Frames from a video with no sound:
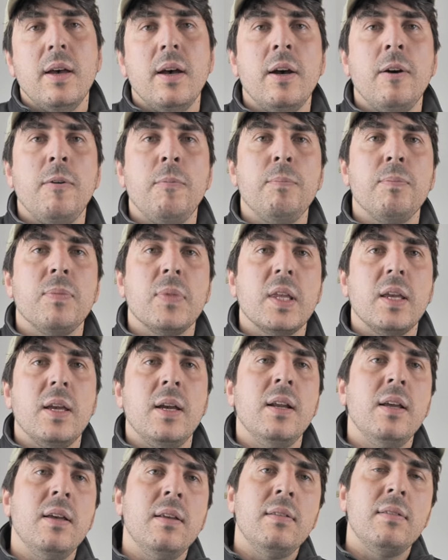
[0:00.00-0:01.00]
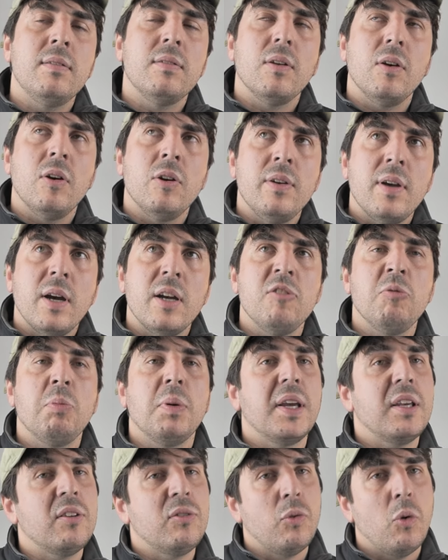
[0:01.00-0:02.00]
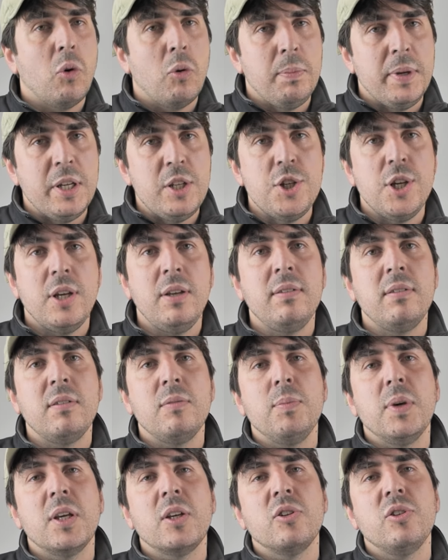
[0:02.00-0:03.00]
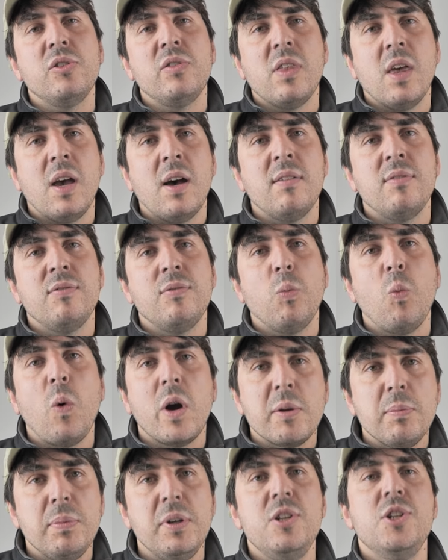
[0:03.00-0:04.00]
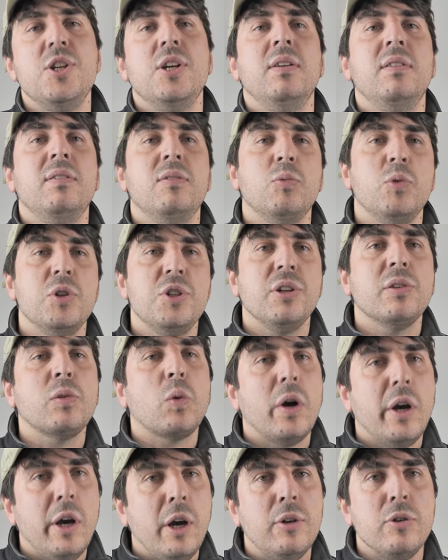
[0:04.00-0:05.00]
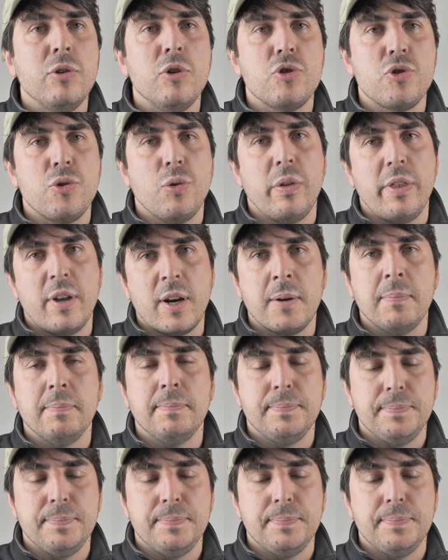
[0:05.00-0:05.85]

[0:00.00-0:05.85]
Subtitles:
It is a nice place for beaches because they have white beaches, which is quite unusual there.